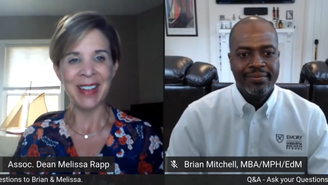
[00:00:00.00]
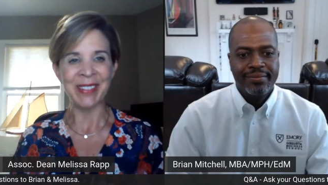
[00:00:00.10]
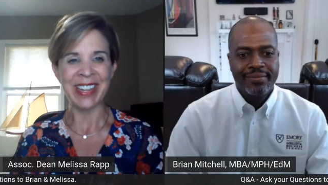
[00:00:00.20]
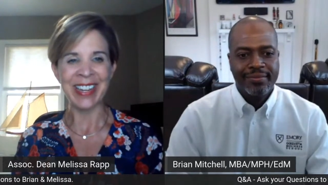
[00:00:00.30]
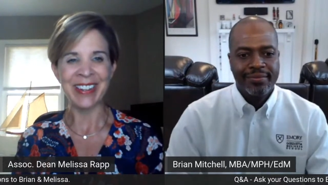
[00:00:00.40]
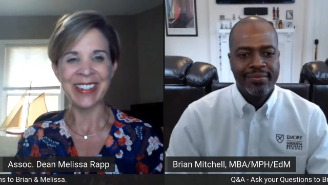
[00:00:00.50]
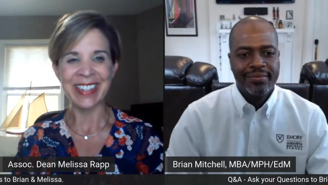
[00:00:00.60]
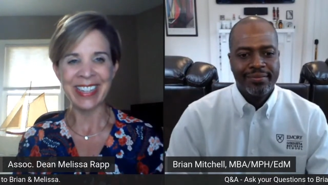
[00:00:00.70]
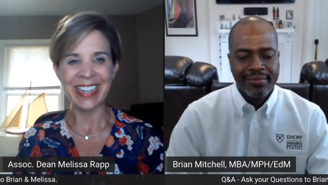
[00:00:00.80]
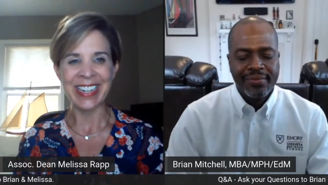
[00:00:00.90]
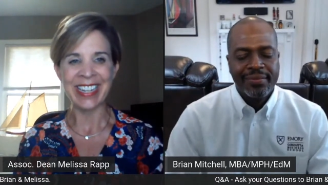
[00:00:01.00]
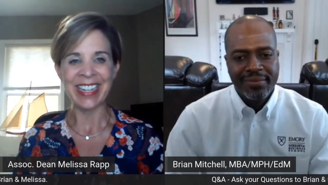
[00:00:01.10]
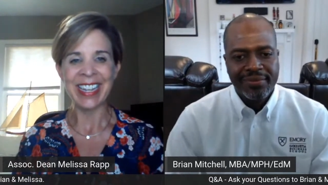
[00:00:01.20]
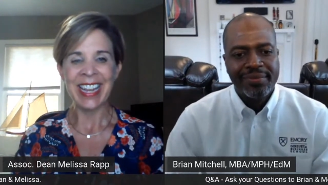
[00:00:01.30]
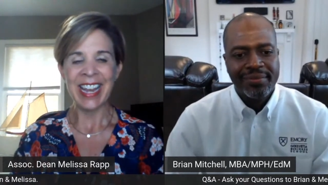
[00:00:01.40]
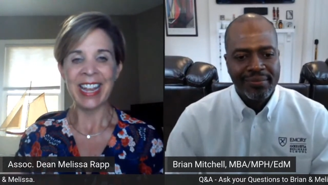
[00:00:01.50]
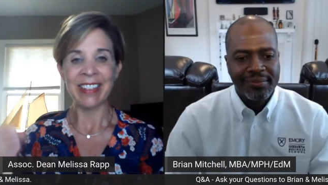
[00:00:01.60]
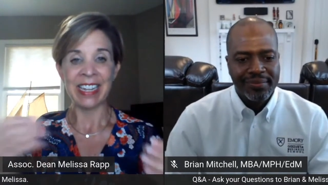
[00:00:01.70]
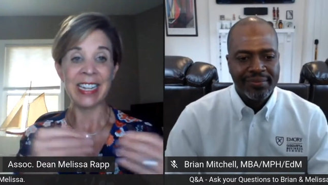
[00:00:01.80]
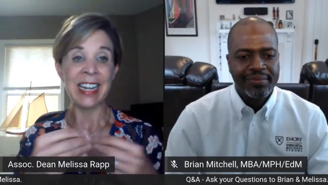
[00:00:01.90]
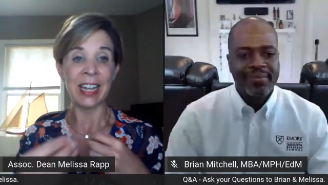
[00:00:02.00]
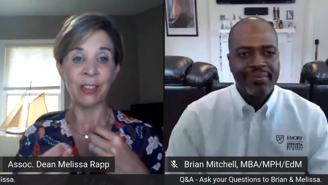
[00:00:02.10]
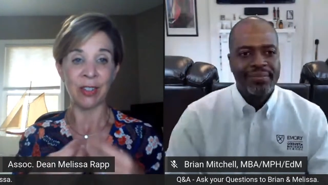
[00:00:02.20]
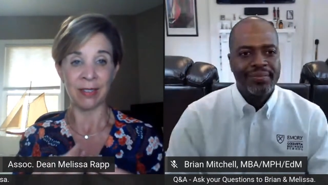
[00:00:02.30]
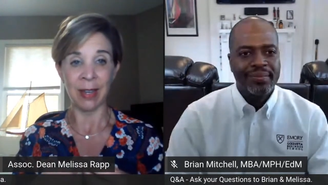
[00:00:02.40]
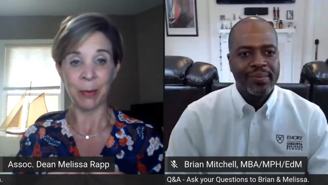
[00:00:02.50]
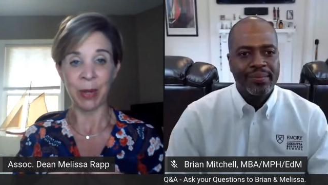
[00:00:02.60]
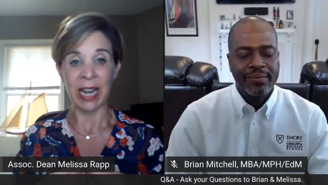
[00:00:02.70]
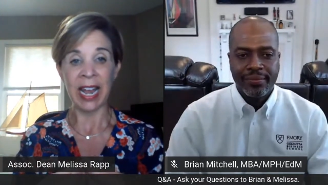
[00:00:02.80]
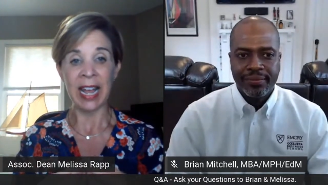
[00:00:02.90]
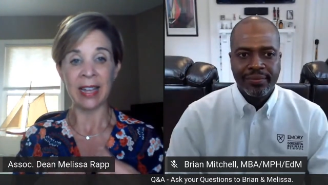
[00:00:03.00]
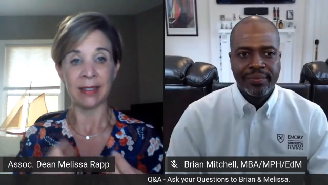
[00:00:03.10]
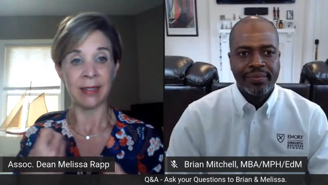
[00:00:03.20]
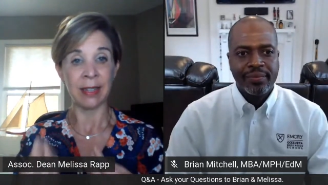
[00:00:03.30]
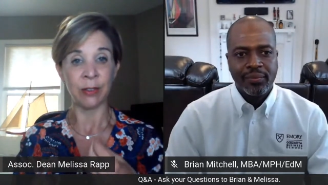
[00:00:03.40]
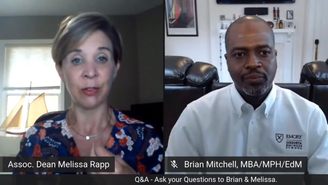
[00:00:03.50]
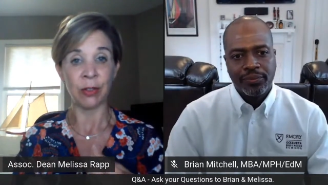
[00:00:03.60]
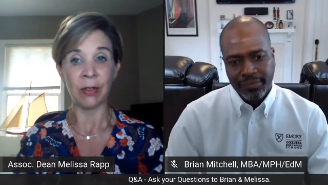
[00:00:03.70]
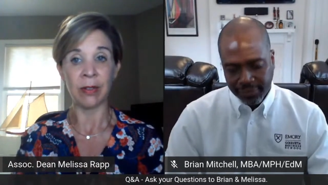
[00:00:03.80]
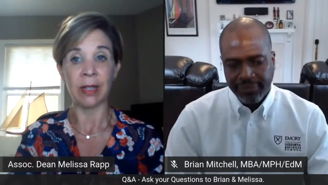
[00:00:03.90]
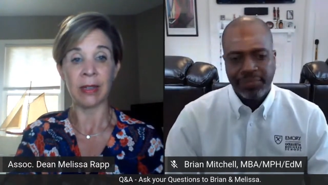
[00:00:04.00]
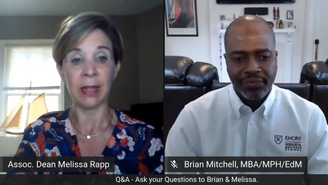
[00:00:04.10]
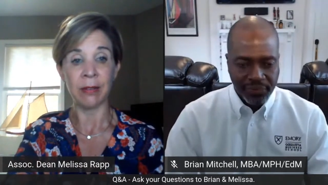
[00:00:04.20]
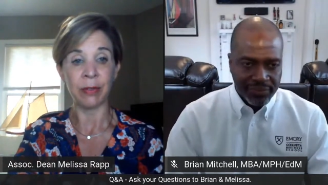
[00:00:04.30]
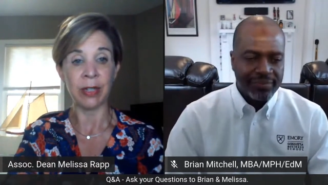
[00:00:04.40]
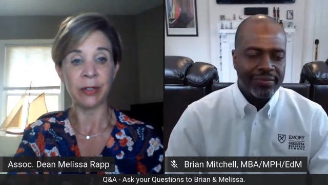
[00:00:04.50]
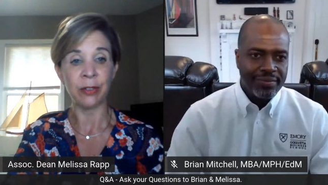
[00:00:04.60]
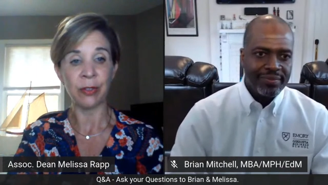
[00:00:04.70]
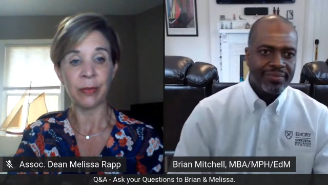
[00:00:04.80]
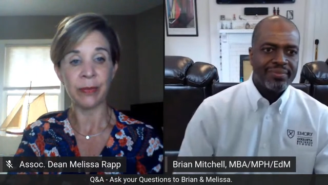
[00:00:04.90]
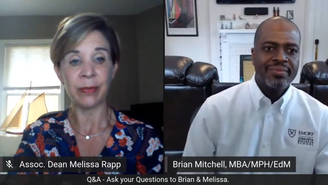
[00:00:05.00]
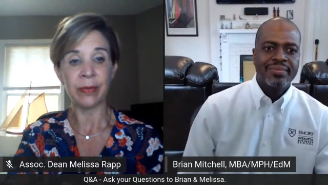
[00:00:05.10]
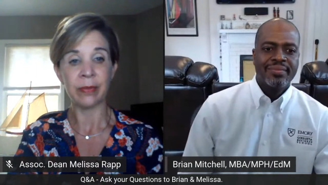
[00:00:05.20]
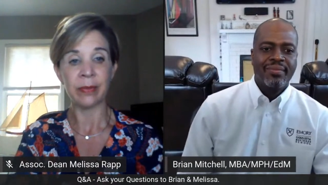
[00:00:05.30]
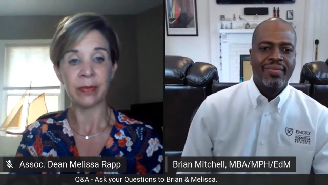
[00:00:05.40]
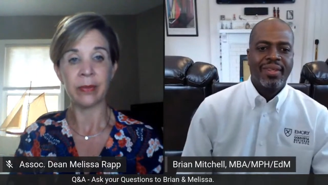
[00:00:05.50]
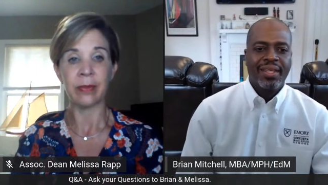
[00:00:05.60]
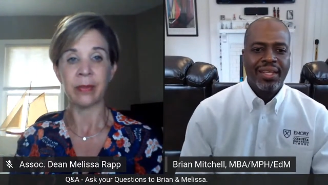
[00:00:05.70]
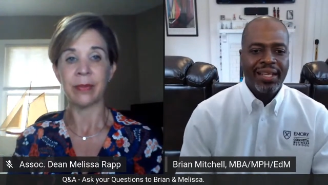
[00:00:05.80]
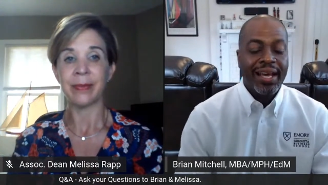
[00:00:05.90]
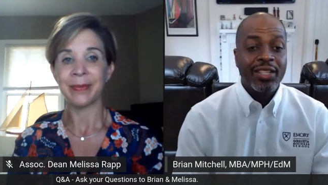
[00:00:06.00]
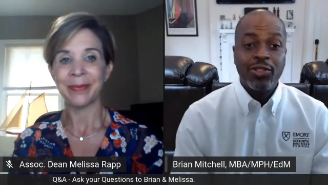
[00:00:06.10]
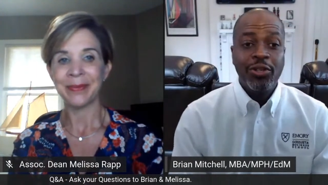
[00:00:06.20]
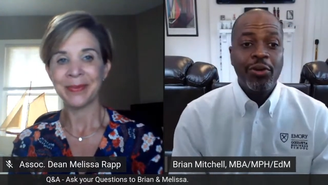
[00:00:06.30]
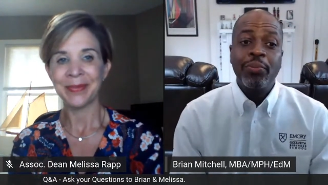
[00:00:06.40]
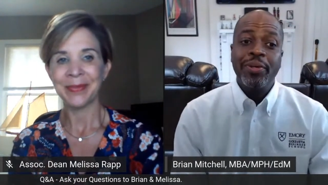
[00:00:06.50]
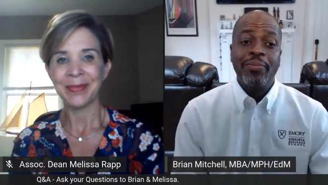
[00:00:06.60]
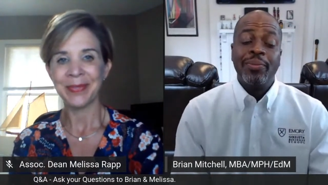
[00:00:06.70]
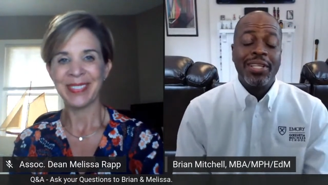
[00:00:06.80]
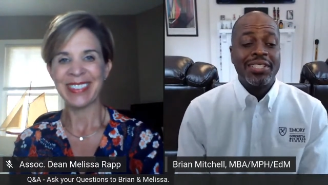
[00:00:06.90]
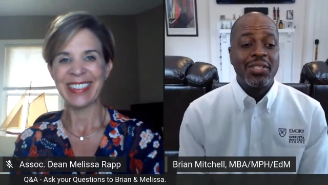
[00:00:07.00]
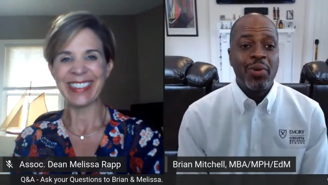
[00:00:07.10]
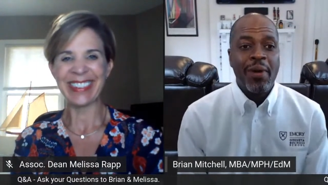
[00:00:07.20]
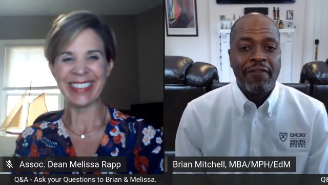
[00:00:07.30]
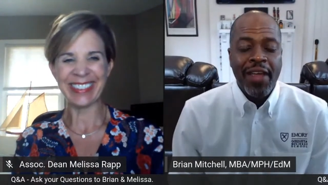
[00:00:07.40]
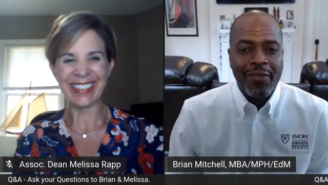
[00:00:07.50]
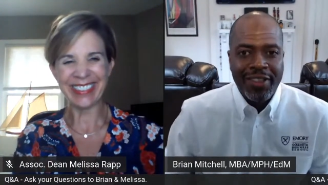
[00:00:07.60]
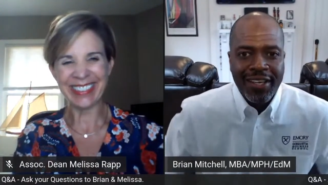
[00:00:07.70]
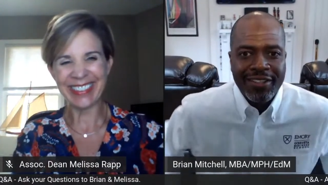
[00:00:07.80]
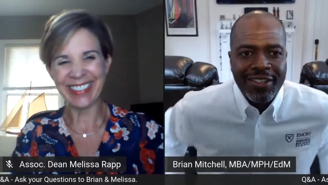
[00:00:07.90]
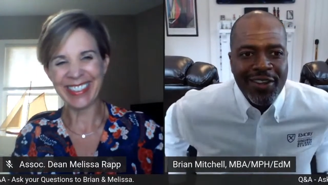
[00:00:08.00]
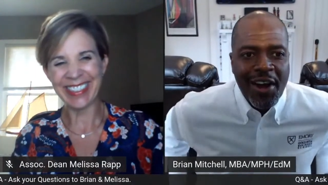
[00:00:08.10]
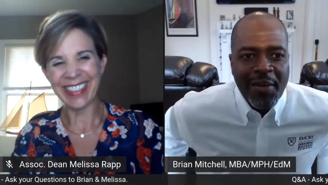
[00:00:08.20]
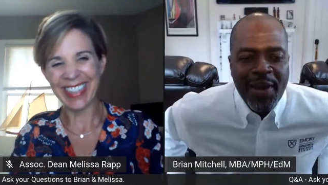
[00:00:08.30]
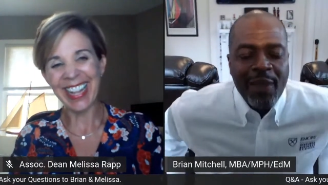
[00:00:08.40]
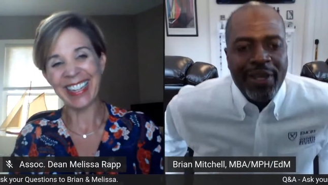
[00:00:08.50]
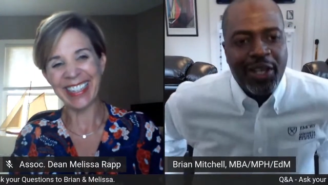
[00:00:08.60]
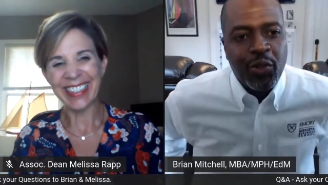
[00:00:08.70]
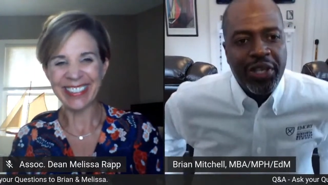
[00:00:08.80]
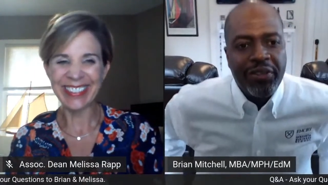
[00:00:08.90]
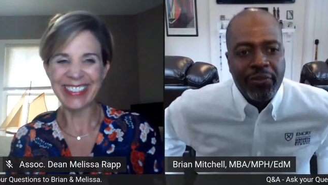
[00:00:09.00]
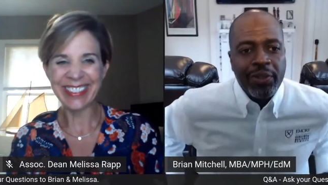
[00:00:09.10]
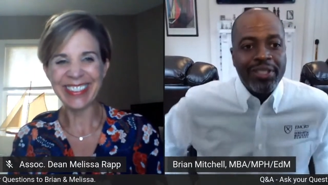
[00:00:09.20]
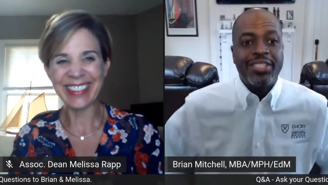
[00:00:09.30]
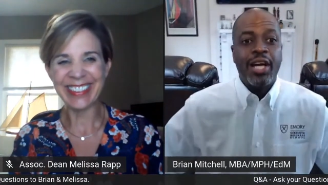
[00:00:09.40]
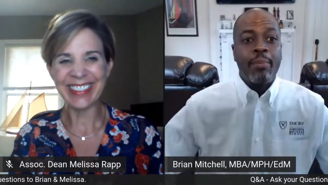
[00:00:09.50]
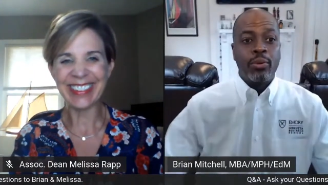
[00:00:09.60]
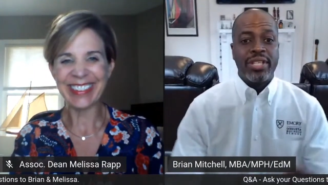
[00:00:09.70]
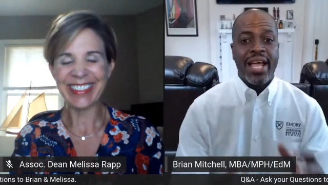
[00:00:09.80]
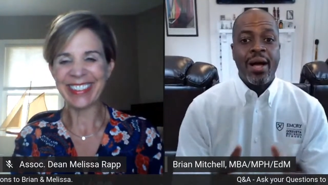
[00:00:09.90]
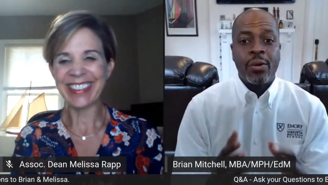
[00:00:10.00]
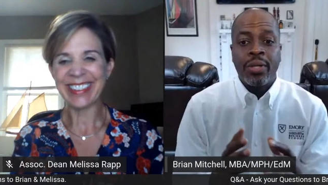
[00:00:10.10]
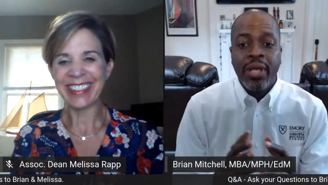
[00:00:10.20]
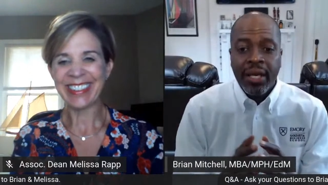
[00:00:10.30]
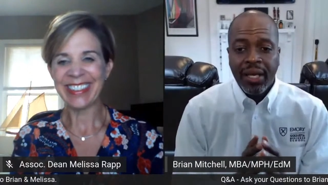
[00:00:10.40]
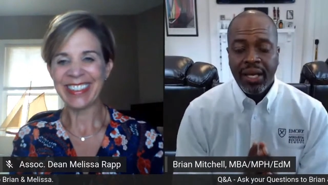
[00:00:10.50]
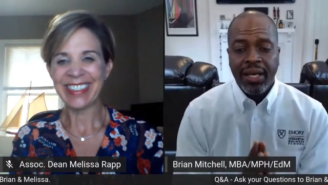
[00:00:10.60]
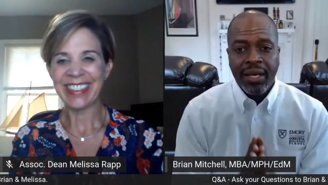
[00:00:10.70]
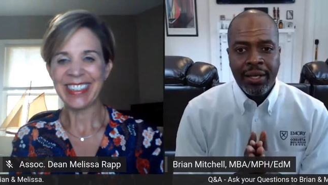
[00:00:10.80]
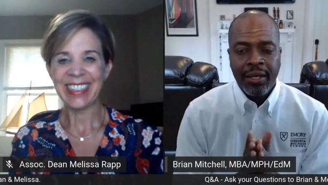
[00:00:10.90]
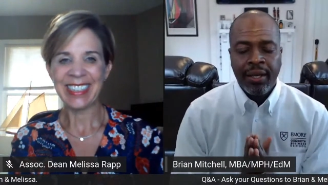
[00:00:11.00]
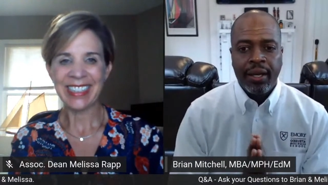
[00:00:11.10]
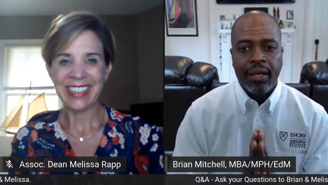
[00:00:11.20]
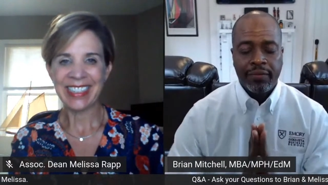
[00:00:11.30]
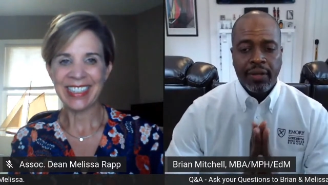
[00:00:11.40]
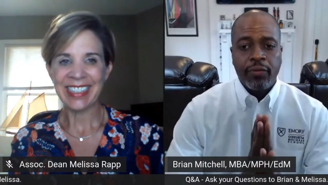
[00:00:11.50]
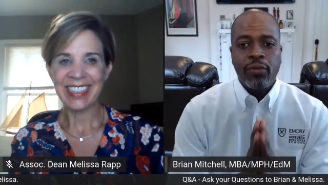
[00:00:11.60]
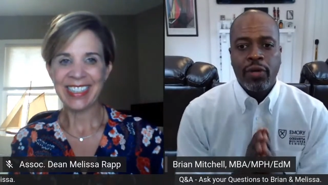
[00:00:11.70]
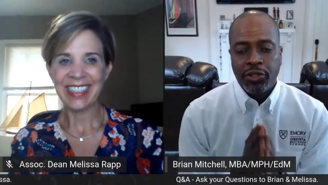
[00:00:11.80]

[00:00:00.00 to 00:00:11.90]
Speaker 1: been having here in Atlanta and the connections Emory has that students can leverage?
Speaker 2: Yeah, you know me, Melissa, it's one of my favorite things to talk about because we've really doubled down in a, a few